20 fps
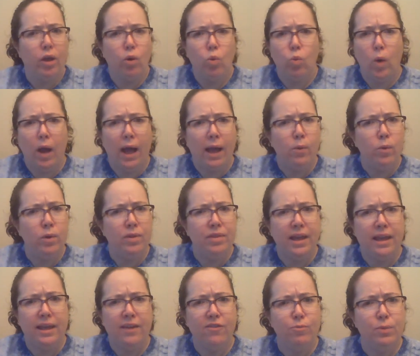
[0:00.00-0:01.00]
Why would
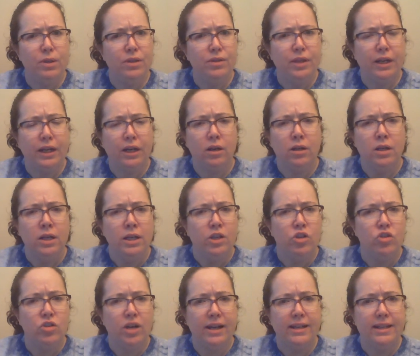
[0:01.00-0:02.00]
they have been there
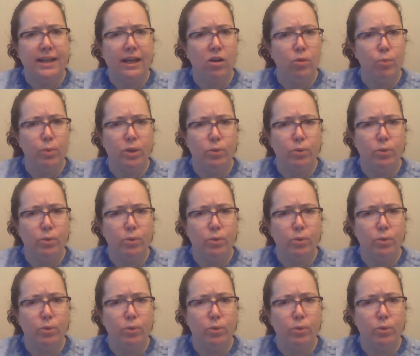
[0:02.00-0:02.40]
trying to help